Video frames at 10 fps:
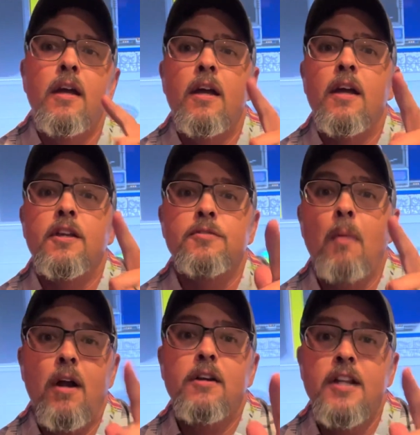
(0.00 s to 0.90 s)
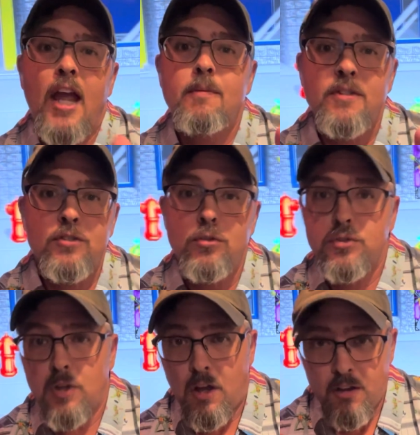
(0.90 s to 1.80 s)
is modern gaming too
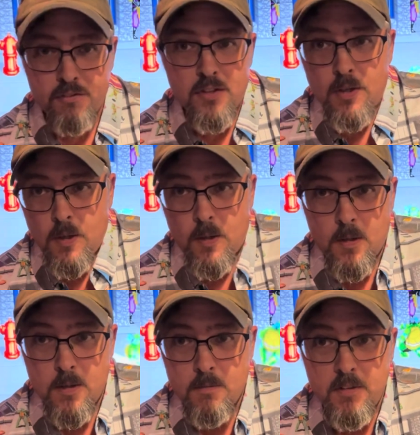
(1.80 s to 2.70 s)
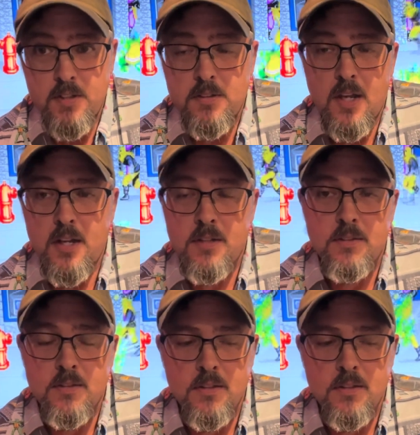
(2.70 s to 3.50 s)
soft these days?